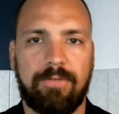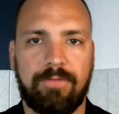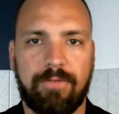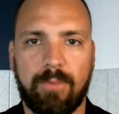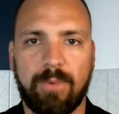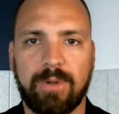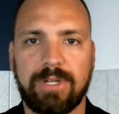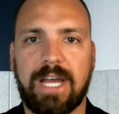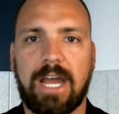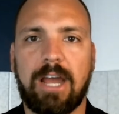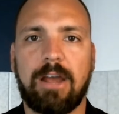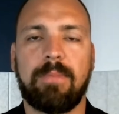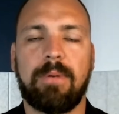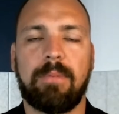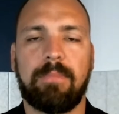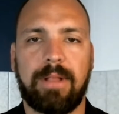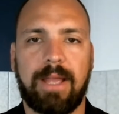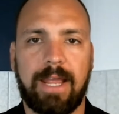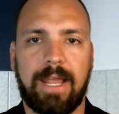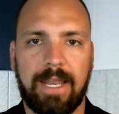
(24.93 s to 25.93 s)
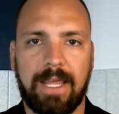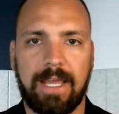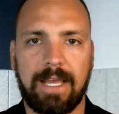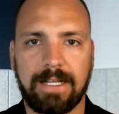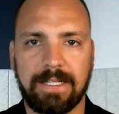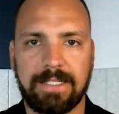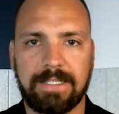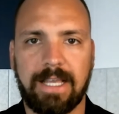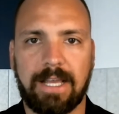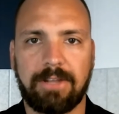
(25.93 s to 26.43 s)
for retirement planning,
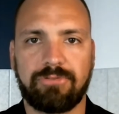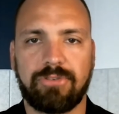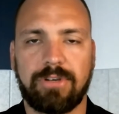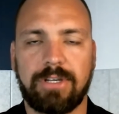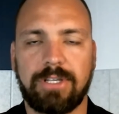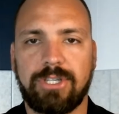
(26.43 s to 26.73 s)
etc.